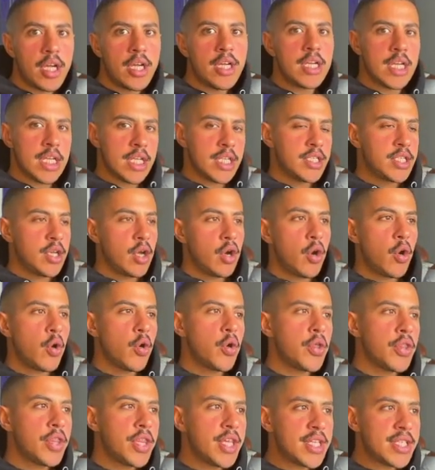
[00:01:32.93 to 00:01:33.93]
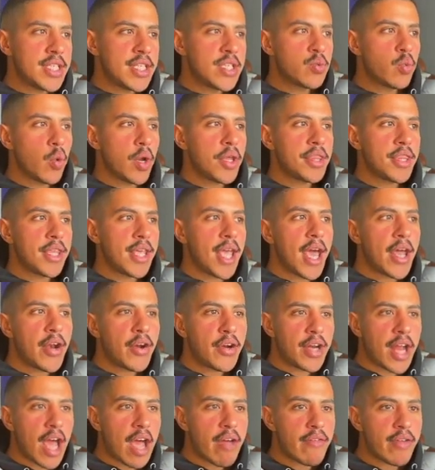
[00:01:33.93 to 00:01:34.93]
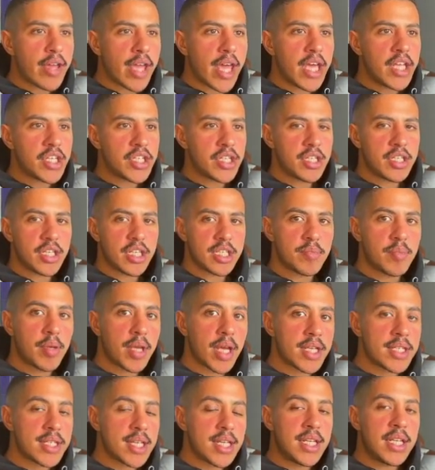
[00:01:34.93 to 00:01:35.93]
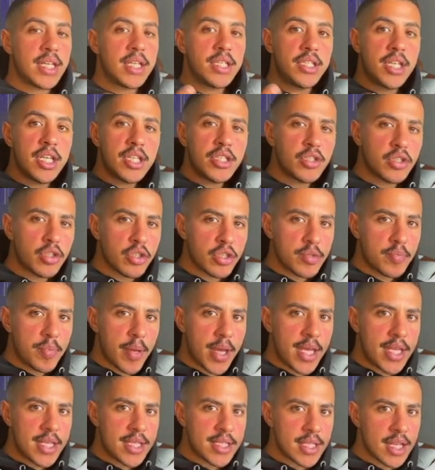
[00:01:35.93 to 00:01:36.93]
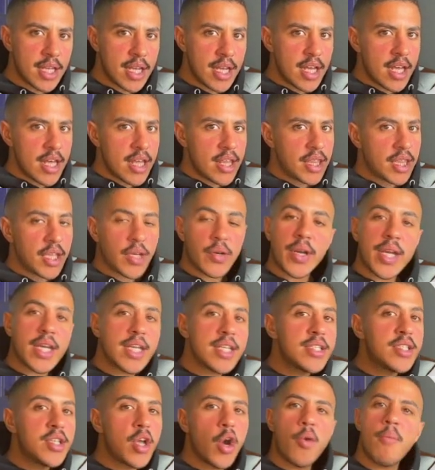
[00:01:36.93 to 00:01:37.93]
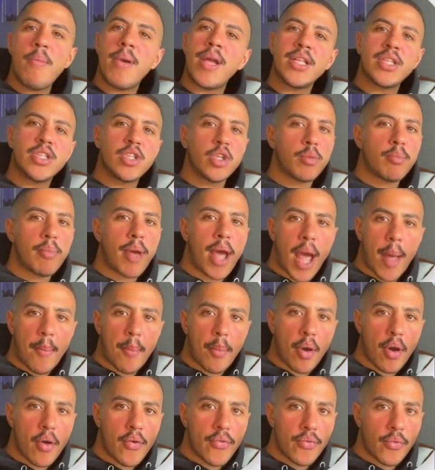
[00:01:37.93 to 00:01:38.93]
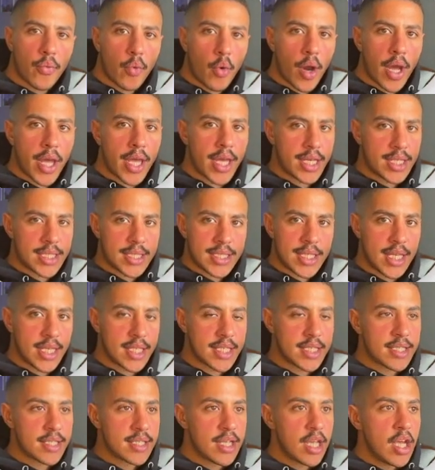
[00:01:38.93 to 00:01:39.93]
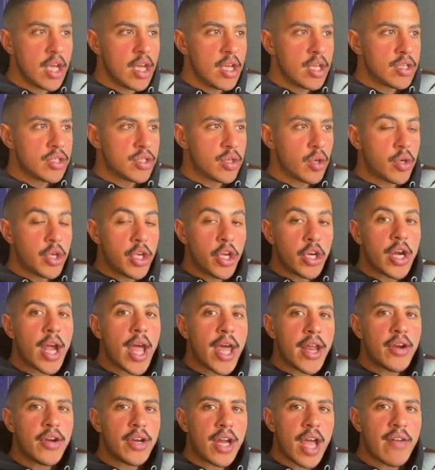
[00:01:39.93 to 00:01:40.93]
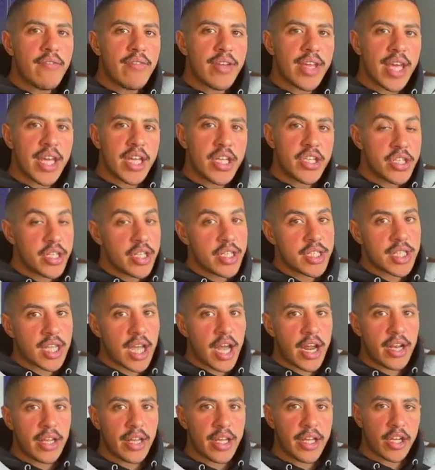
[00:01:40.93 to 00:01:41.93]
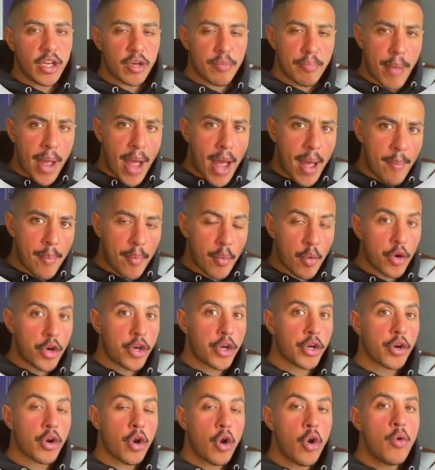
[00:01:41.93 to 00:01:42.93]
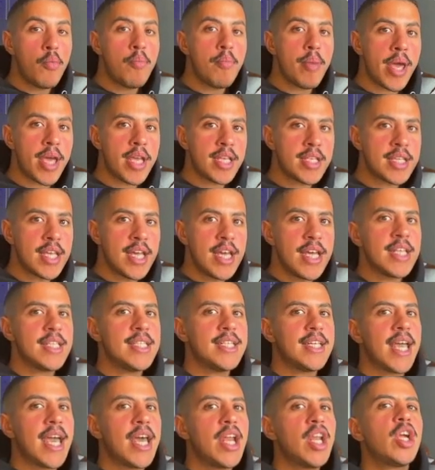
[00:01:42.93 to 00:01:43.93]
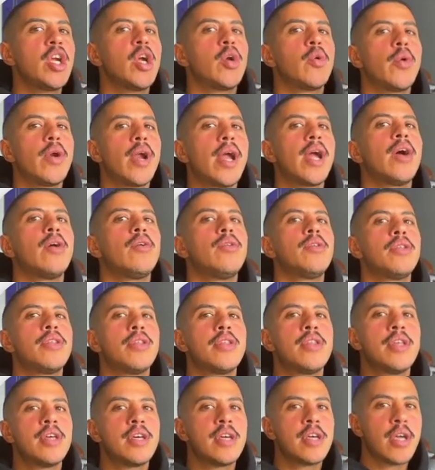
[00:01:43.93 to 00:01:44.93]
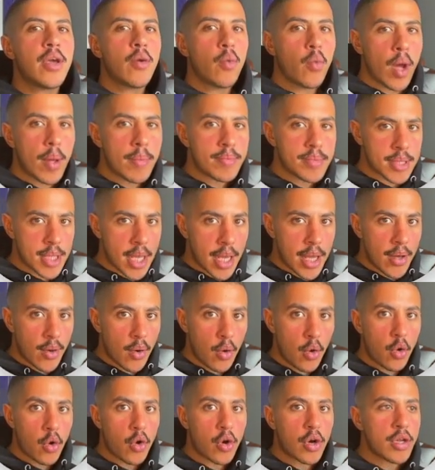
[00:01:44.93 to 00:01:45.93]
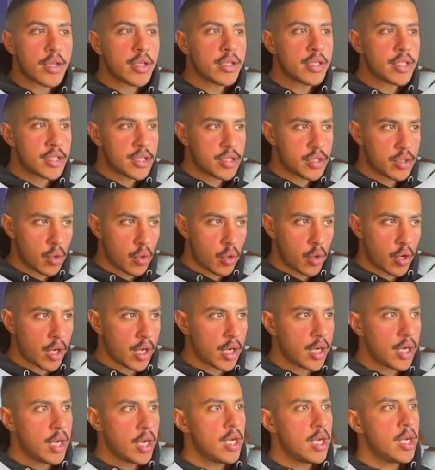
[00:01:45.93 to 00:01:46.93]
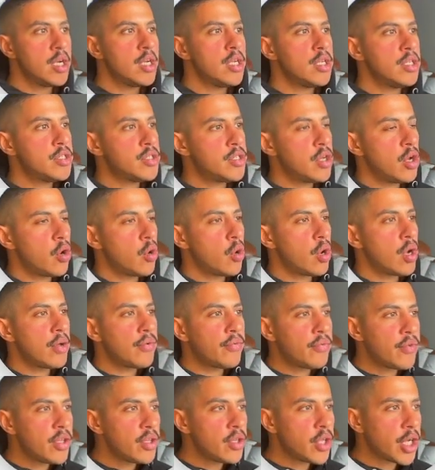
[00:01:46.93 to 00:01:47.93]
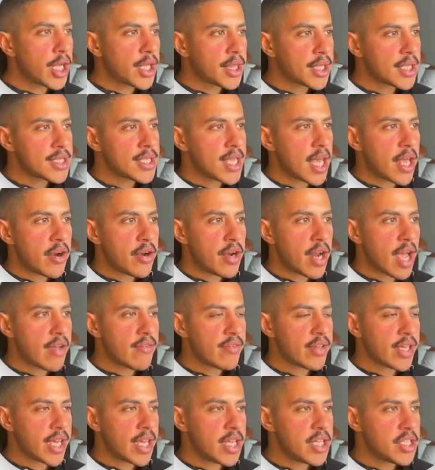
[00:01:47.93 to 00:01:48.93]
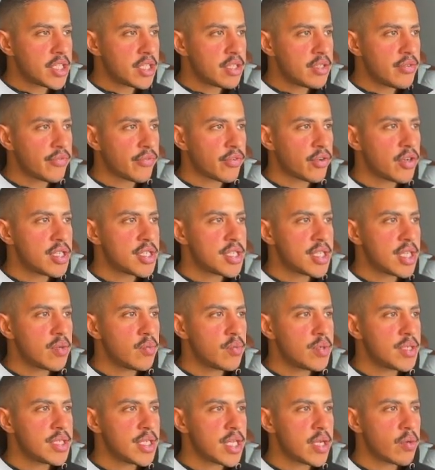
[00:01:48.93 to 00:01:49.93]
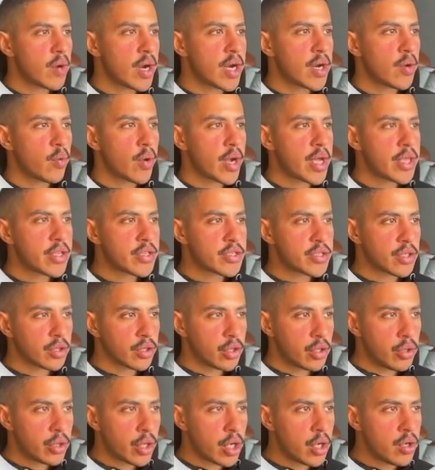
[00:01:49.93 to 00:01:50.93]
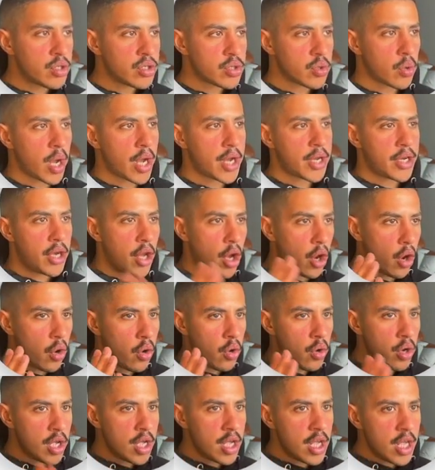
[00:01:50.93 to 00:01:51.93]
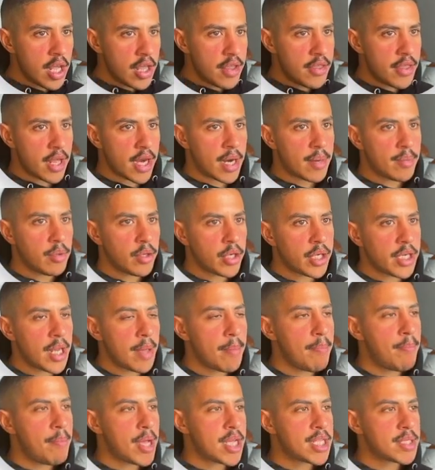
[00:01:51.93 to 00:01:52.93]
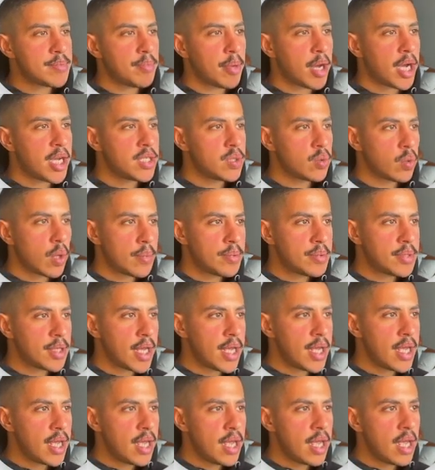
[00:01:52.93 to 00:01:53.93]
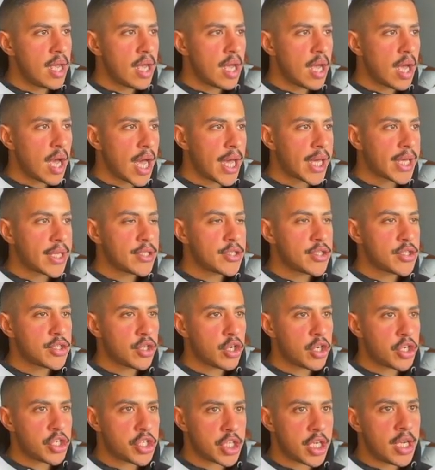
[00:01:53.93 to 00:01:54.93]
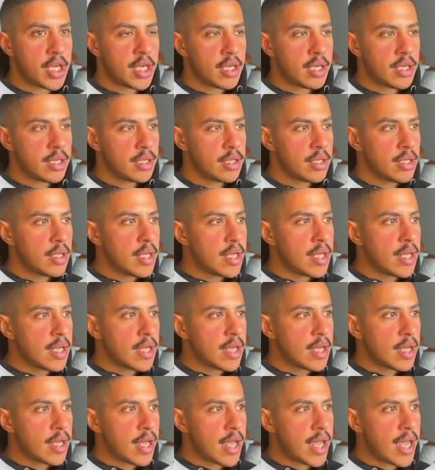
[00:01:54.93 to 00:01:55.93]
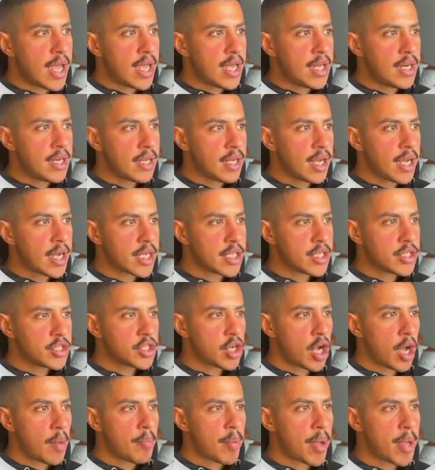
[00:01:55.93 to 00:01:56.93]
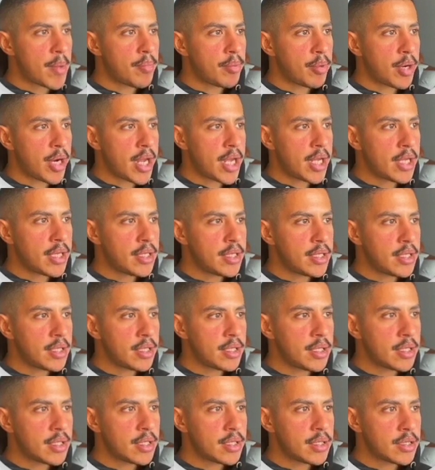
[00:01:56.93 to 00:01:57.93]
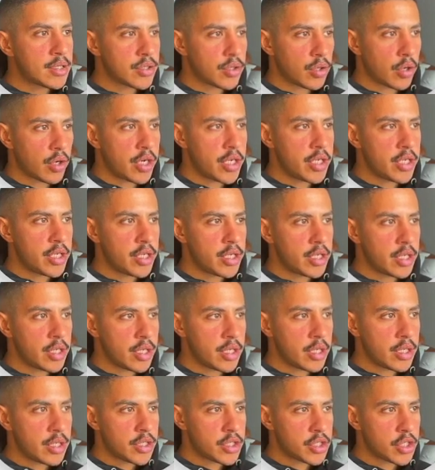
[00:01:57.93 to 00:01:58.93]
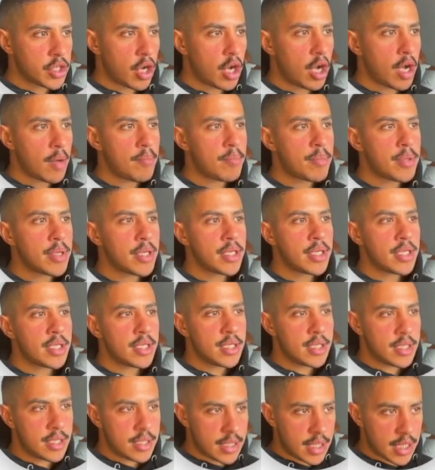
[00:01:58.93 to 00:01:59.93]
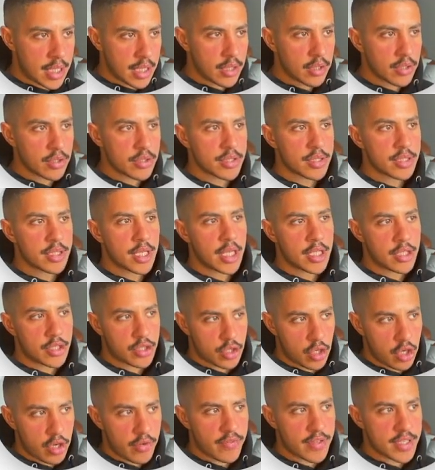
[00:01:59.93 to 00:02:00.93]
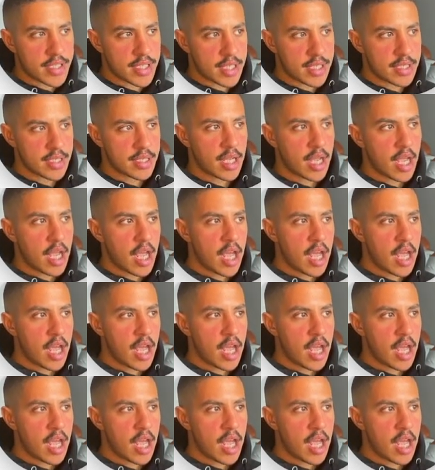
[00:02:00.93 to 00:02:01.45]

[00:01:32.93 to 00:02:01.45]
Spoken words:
So this is what the header navigation does, because in the digital space, there is no mental map of what exists. So your header navigation is kind of like your map or your home base to getting around the website or the store. So if we look at this header navigation, first thing we see right away, there's a logo. So I know that I'm looking at Best Buy's website. I can search it and I can shop by brand, shop, deals, and services.